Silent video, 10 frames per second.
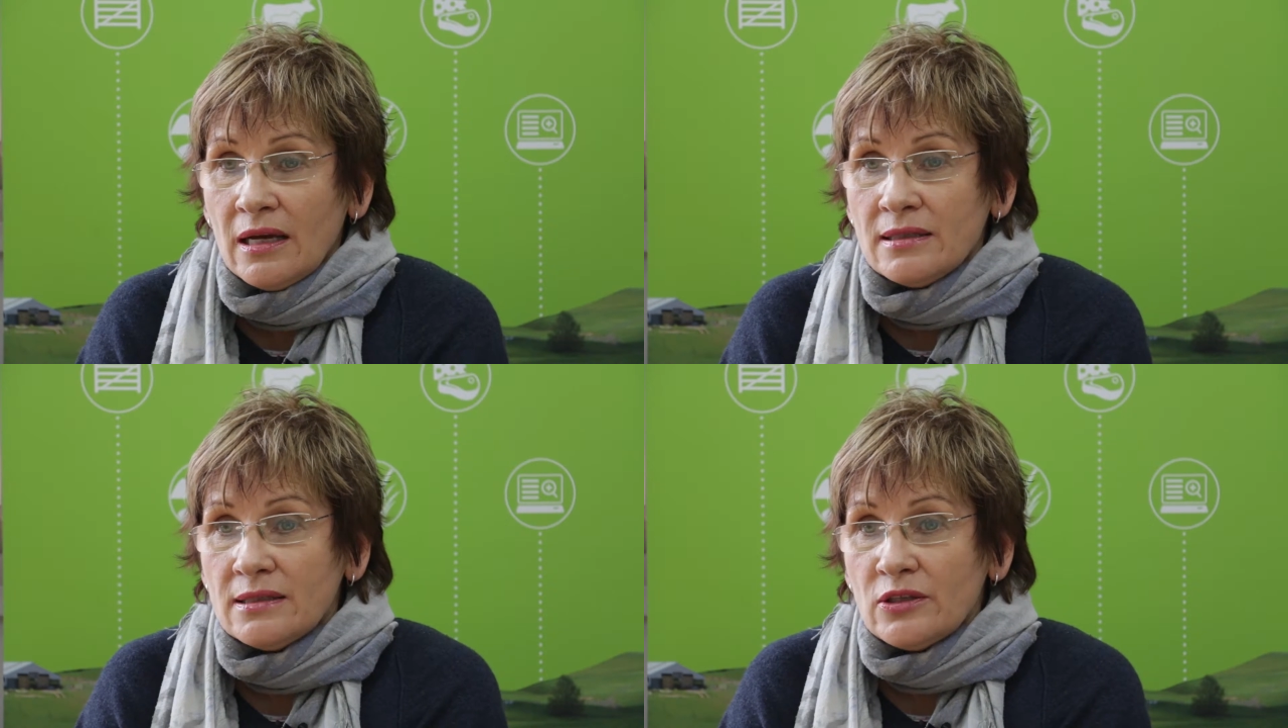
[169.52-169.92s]

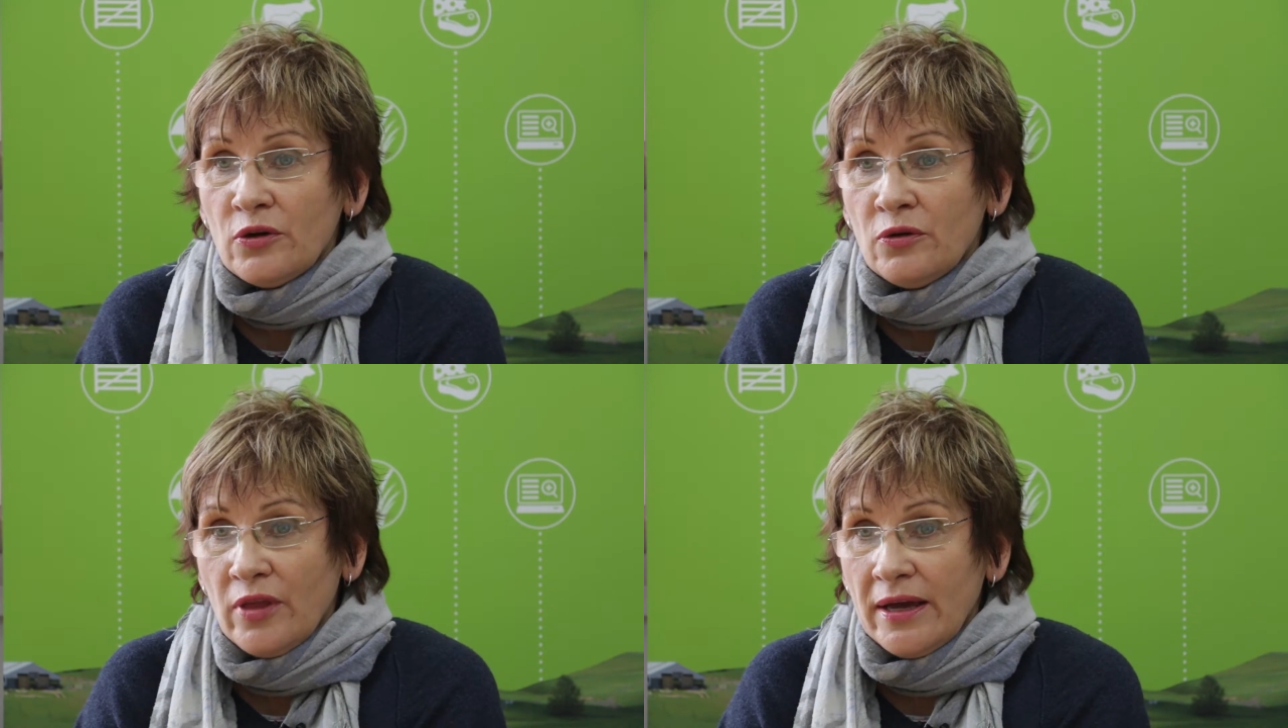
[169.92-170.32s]

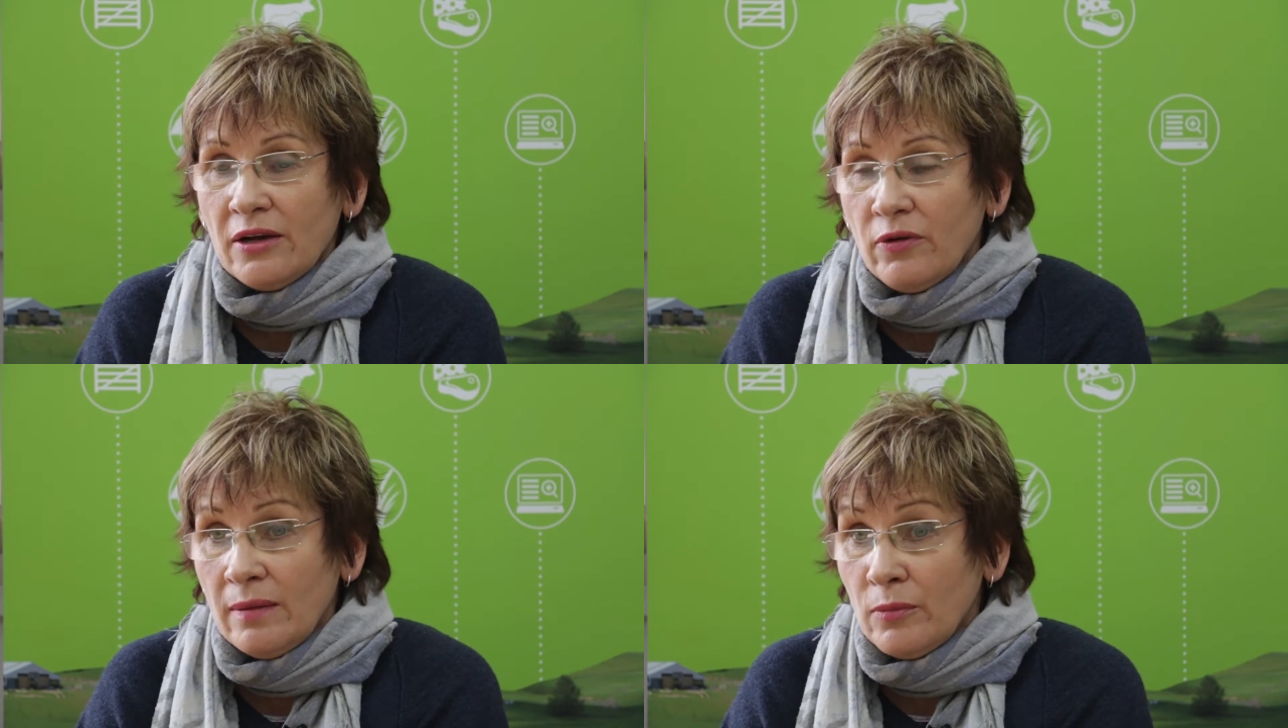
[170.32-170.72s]
So they
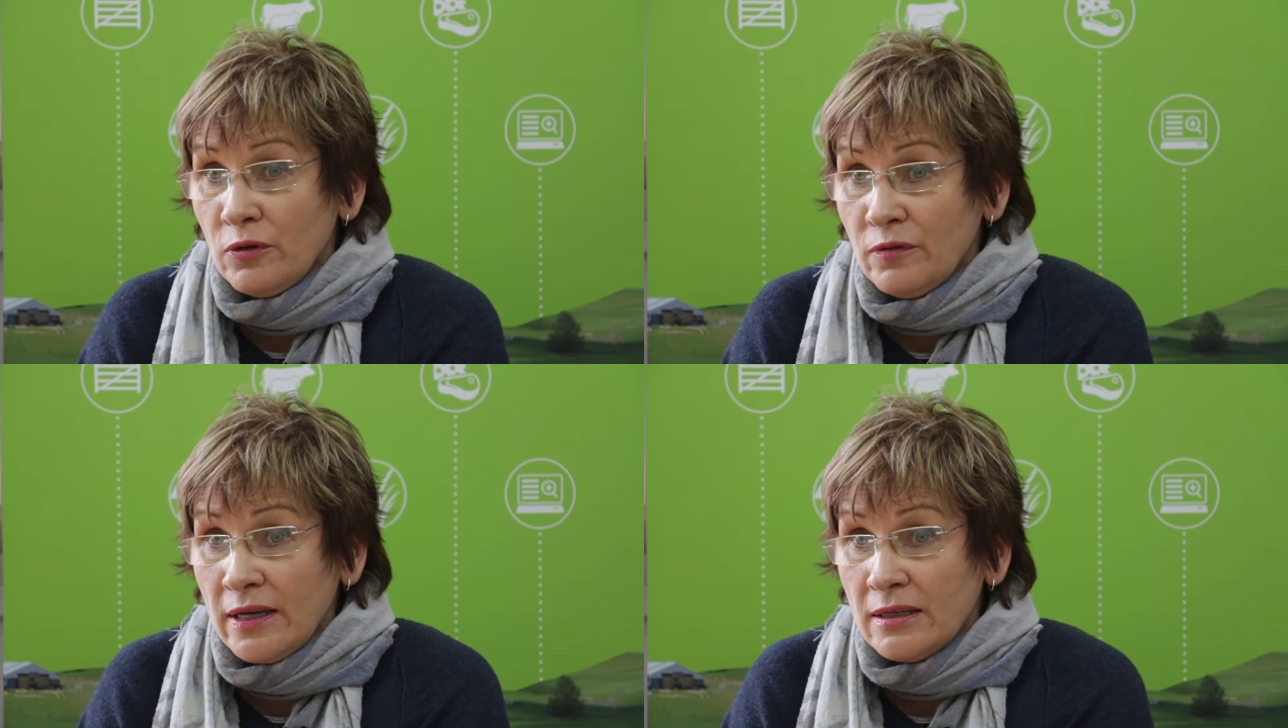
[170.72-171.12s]
are great
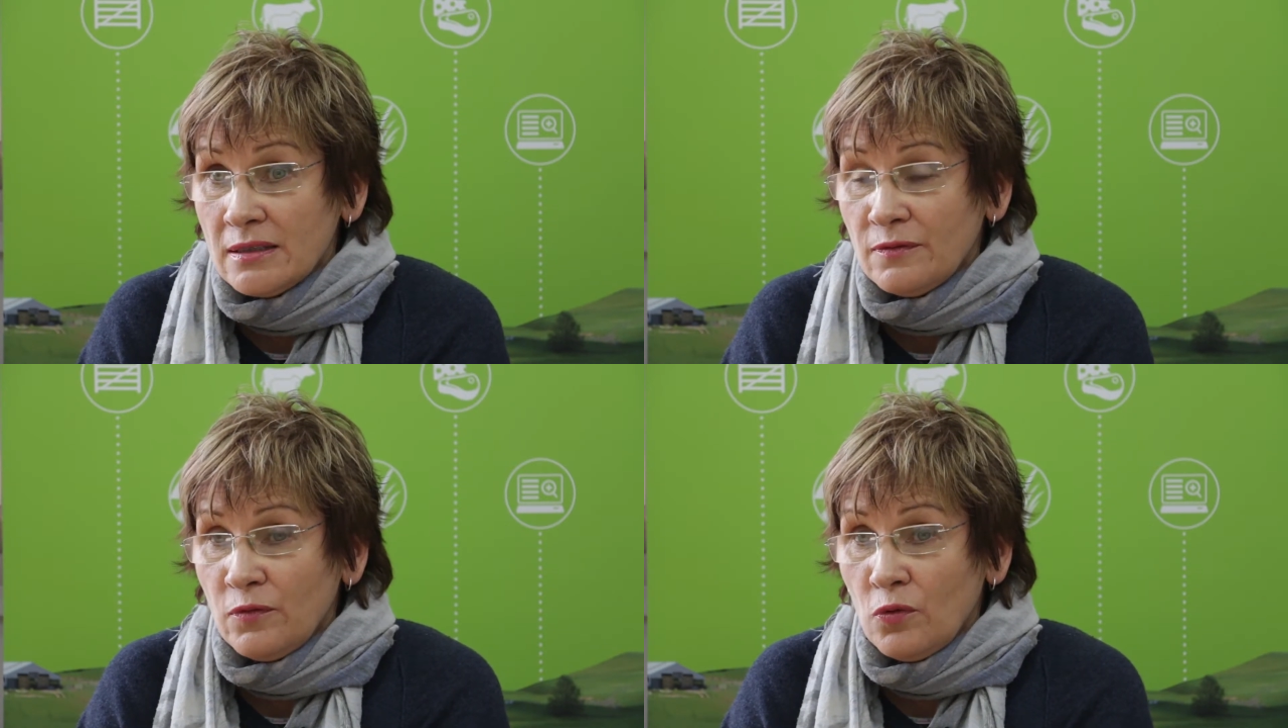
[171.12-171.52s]

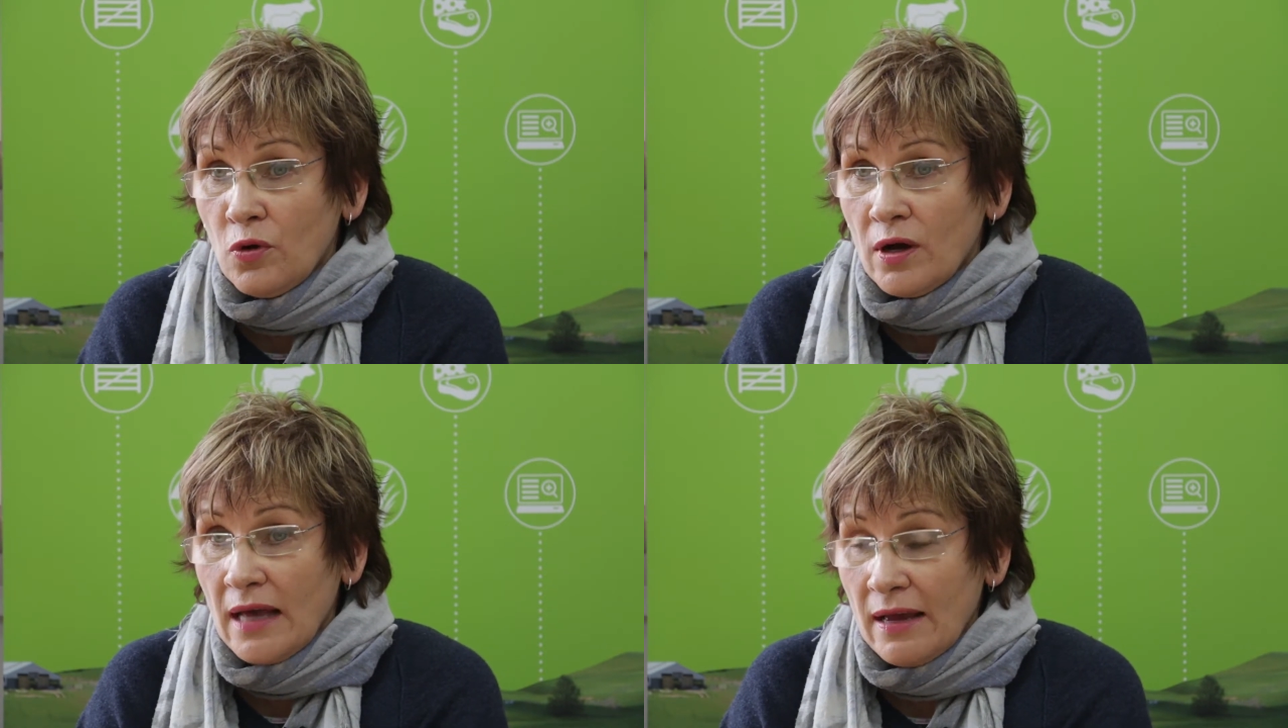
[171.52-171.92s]
motivators
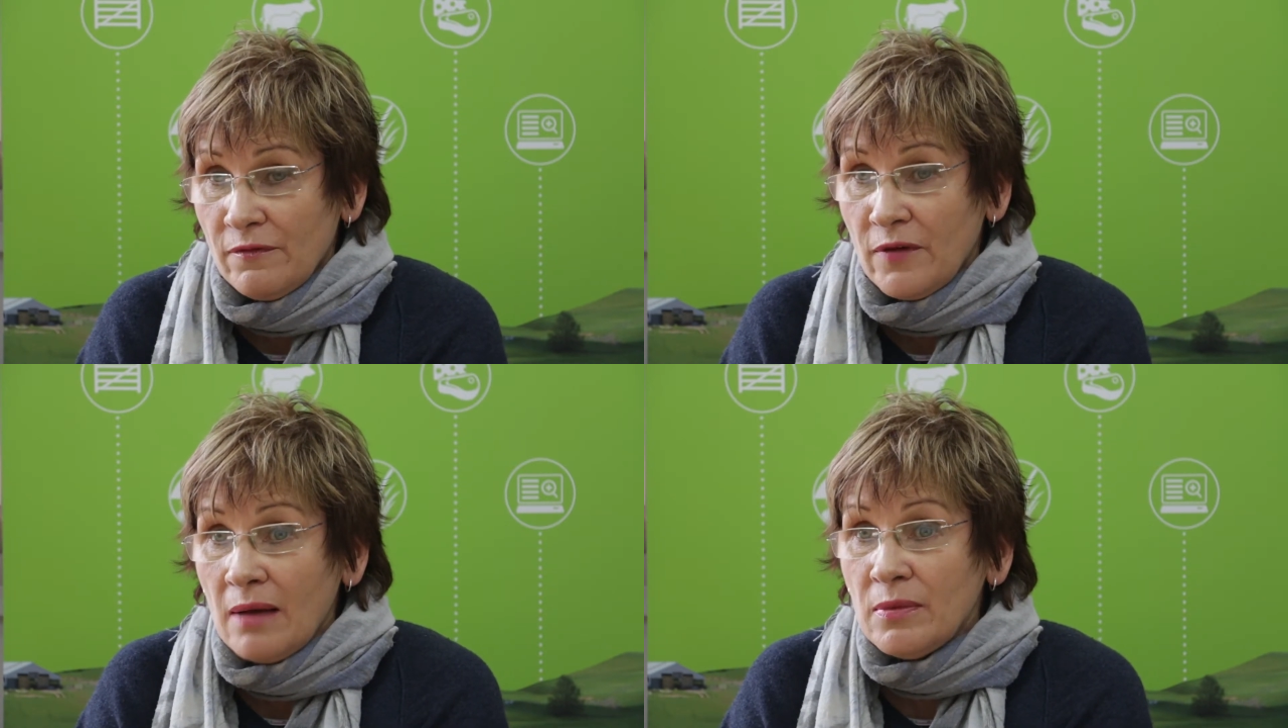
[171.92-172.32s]
for our
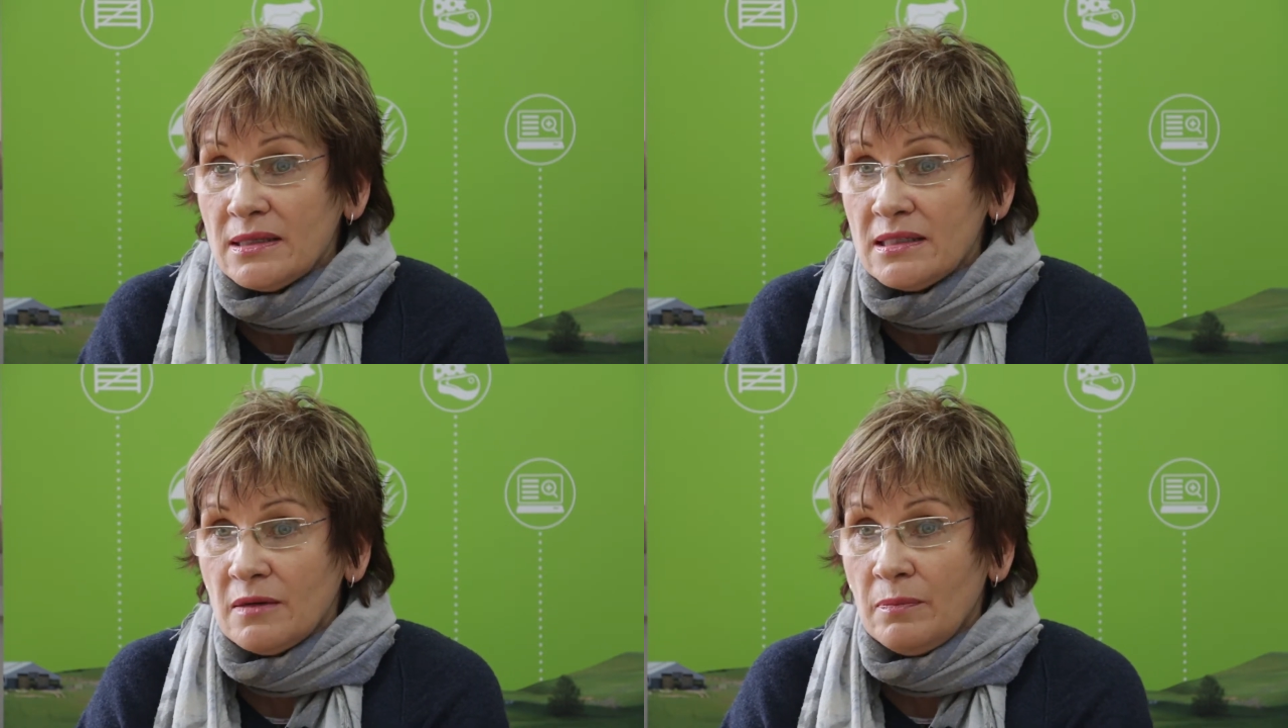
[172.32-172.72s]

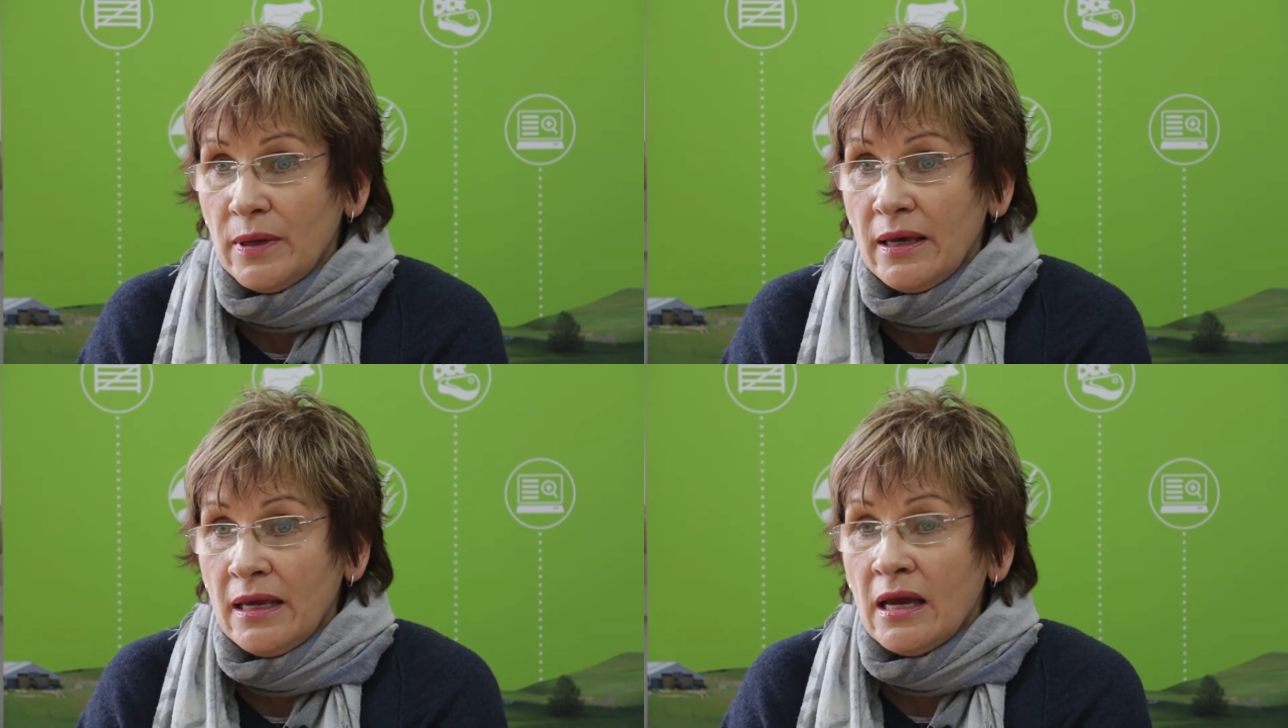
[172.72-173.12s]
farmers to
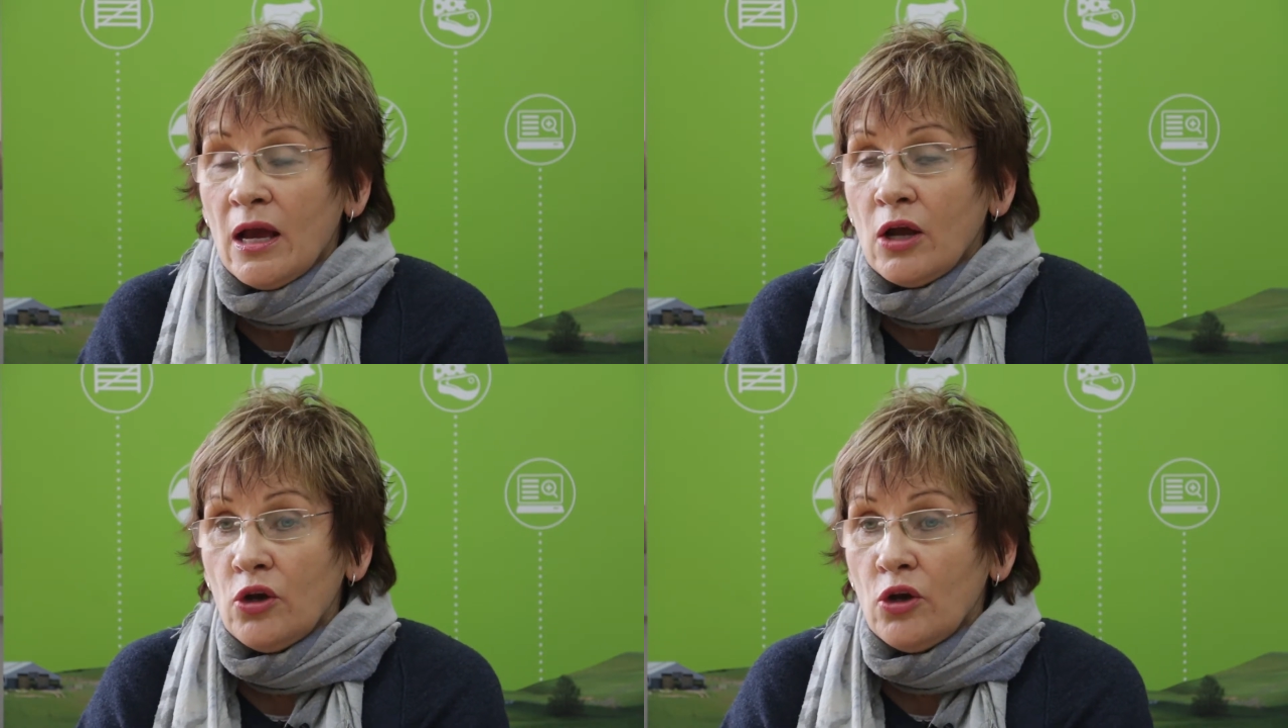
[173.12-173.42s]
be